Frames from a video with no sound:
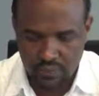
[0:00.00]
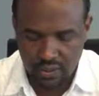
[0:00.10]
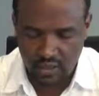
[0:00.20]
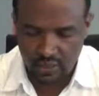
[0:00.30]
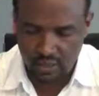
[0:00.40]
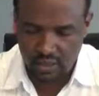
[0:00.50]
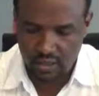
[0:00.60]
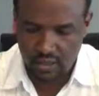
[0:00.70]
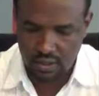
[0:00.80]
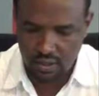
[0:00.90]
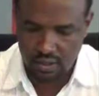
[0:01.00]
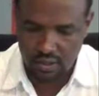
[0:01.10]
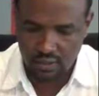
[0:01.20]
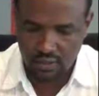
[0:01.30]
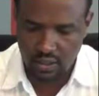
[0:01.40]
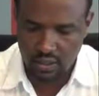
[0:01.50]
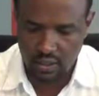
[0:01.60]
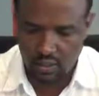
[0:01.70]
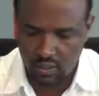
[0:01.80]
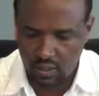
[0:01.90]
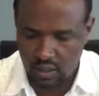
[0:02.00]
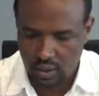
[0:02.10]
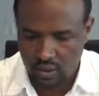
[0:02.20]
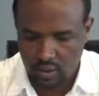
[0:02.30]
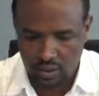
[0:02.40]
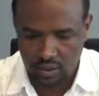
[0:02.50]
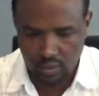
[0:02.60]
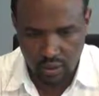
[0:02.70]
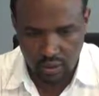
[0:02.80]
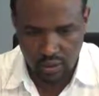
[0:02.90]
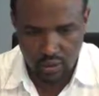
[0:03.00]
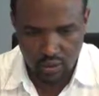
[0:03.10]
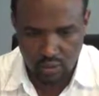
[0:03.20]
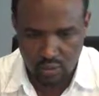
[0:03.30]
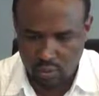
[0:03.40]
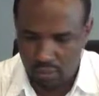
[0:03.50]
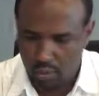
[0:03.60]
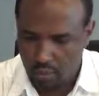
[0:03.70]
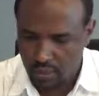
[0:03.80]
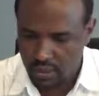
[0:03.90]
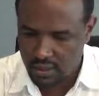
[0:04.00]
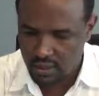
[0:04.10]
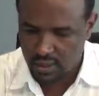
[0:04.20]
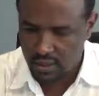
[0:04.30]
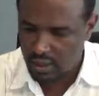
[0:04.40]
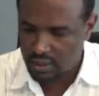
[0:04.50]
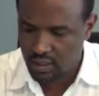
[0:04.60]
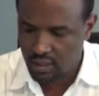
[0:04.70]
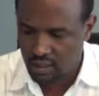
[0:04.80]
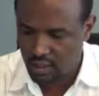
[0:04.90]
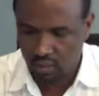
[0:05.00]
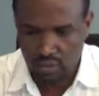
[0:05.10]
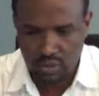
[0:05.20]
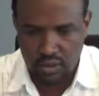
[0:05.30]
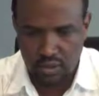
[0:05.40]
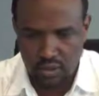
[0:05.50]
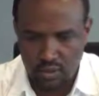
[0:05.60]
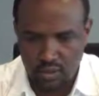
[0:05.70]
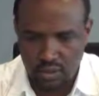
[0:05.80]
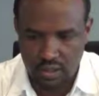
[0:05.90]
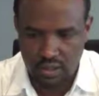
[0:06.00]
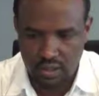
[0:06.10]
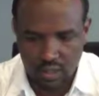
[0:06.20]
divert the flood, or wherever we are going to place the structure, need to consider all these